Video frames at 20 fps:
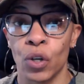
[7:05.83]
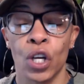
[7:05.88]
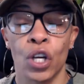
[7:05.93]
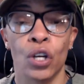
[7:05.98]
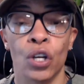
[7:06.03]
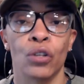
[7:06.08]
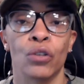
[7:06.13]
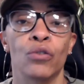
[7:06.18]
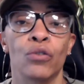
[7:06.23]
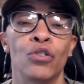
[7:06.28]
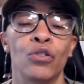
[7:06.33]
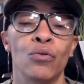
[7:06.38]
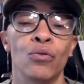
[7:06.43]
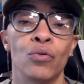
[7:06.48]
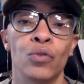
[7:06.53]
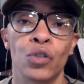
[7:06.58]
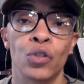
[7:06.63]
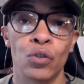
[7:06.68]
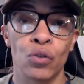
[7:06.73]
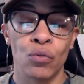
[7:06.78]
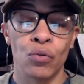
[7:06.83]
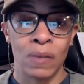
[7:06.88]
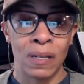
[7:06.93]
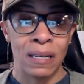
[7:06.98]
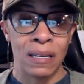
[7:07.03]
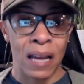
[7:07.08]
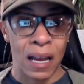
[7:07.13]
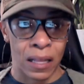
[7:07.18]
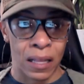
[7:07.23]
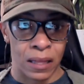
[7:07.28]
you choose to do
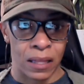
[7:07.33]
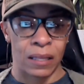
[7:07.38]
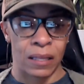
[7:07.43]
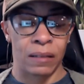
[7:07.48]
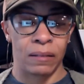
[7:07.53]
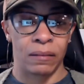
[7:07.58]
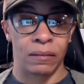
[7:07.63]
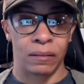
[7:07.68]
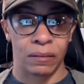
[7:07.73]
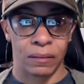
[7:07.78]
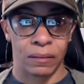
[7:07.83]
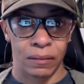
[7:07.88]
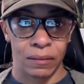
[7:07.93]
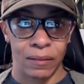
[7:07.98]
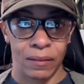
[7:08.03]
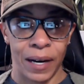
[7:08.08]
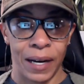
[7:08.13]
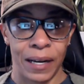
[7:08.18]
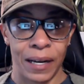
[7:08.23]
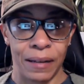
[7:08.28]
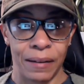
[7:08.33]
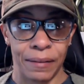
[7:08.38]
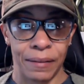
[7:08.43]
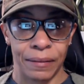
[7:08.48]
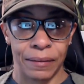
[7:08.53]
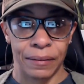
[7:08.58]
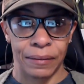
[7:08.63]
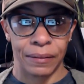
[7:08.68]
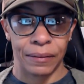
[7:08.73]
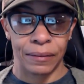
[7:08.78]
nothing, right?
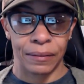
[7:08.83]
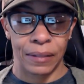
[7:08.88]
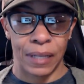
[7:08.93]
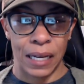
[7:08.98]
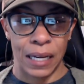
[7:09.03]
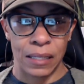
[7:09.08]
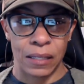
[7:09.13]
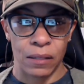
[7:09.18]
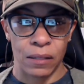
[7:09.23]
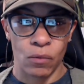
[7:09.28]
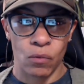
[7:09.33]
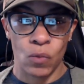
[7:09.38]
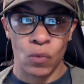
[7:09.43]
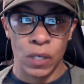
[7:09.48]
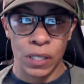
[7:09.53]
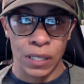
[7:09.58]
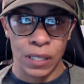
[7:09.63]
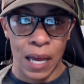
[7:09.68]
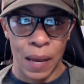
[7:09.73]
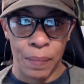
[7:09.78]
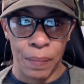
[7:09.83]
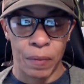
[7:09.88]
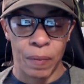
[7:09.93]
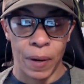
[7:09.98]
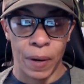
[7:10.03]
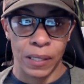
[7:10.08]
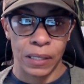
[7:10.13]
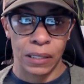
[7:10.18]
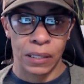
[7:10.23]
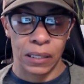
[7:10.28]
That's one type of
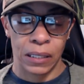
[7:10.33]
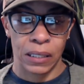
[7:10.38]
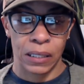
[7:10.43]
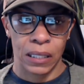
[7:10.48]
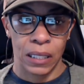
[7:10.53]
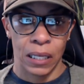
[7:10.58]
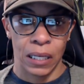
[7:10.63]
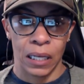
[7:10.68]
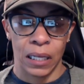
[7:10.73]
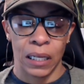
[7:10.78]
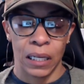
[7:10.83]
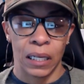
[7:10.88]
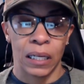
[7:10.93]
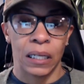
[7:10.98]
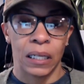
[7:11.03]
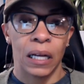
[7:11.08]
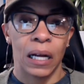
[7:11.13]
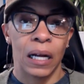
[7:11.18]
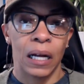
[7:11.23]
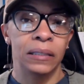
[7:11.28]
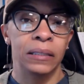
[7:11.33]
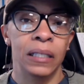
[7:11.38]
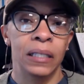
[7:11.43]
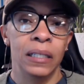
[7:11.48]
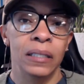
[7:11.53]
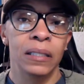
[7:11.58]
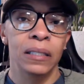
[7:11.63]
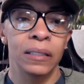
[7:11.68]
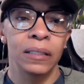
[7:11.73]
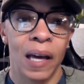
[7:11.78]
person.
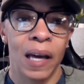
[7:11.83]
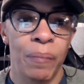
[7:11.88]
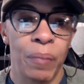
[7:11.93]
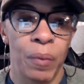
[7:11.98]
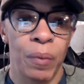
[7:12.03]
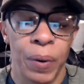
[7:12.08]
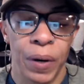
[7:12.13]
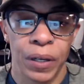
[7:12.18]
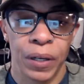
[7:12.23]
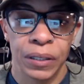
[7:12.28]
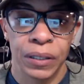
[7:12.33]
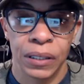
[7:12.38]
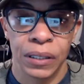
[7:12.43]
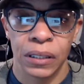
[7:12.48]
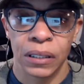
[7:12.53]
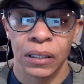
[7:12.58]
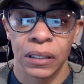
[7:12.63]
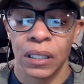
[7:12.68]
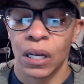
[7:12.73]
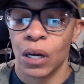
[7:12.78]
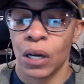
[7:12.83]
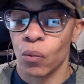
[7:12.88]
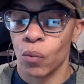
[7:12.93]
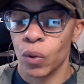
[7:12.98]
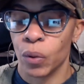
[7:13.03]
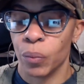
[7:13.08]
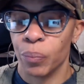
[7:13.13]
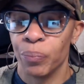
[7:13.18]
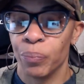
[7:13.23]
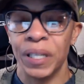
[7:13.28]
Another type of person
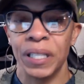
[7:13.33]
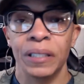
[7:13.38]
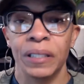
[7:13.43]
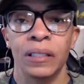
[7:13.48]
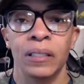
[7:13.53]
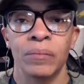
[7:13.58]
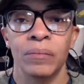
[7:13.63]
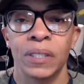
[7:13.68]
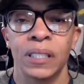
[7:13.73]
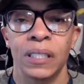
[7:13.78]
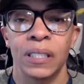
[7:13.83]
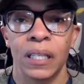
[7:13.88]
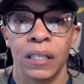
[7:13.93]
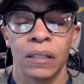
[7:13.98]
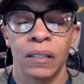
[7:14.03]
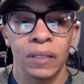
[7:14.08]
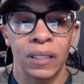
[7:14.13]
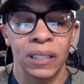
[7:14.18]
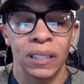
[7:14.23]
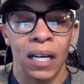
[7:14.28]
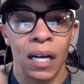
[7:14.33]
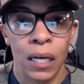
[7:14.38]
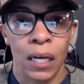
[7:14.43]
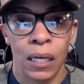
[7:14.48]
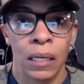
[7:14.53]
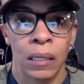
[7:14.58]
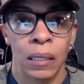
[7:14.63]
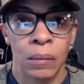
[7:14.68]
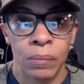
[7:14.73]
will beat themselves up